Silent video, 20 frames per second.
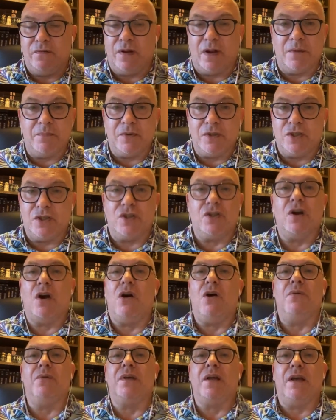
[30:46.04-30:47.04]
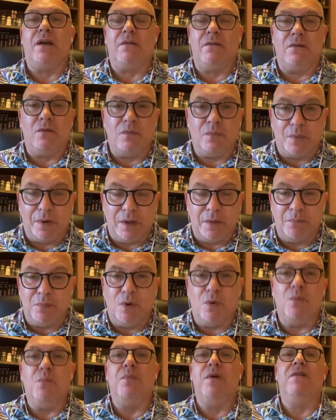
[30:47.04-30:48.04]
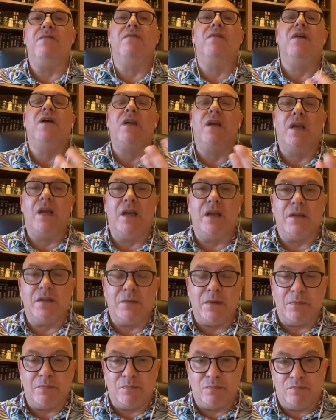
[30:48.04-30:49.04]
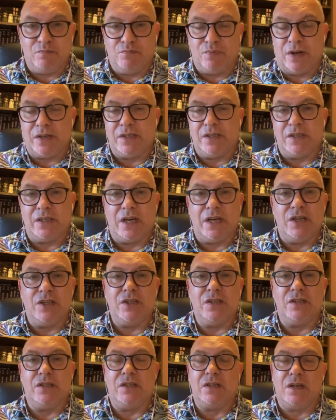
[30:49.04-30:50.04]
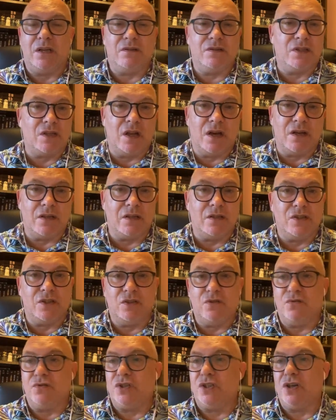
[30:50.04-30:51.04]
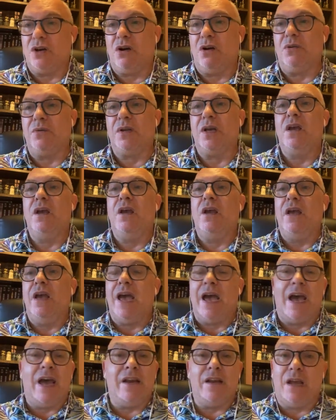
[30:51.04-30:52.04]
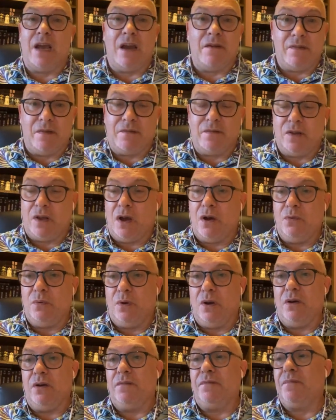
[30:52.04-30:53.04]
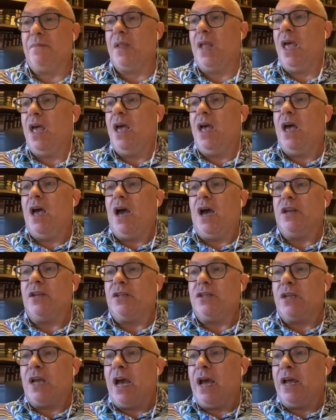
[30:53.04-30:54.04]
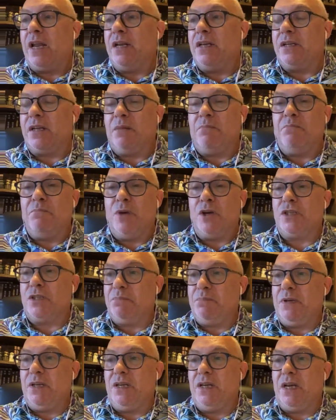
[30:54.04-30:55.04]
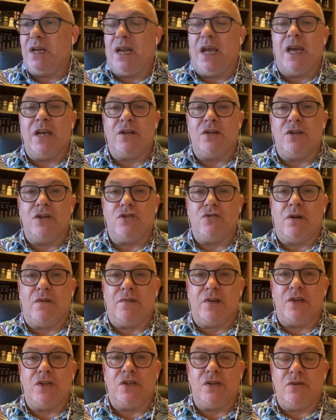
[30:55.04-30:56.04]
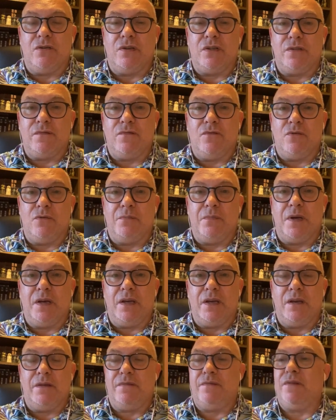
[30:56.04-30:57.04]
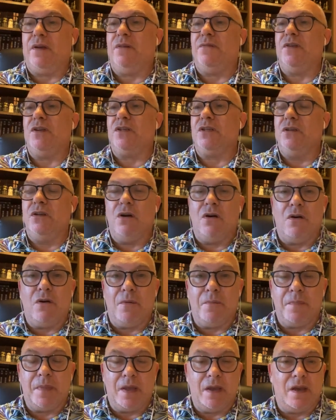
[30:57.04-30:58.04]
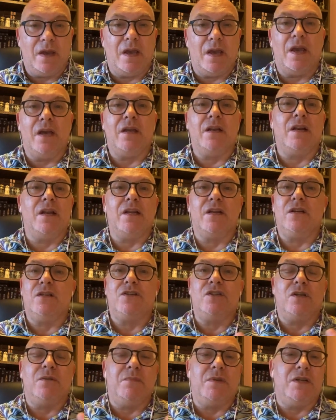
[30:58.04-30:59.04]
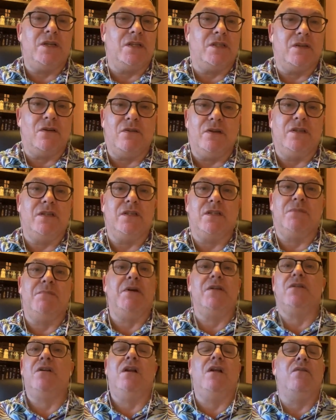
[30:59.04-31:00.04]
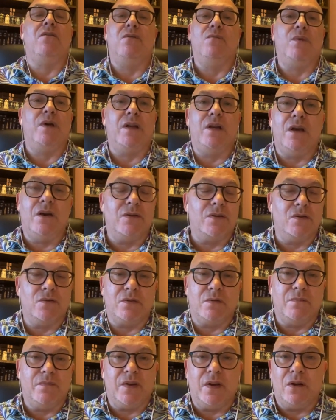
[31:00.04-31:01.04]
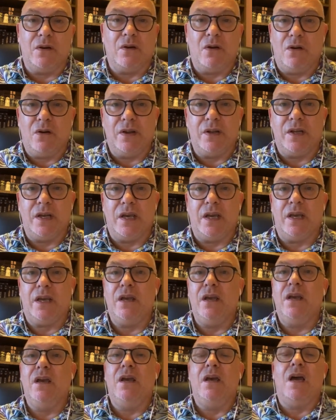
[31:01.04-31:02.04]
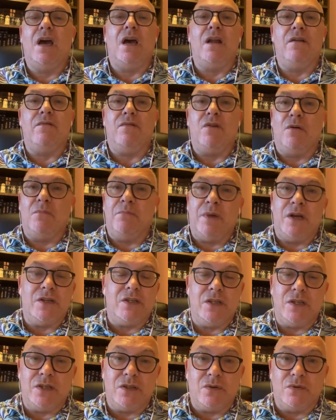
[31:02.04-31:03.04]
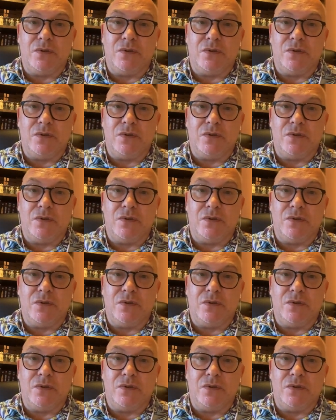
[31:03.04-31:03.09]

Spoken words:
develop as a child, where you're born with, presentations start as you're a child, and you have it for your whole life. And it must be declared in the travel insurance form. If it's not, and little Jimmy decides to smash a load of windows or something on holiday, and you've not mentioned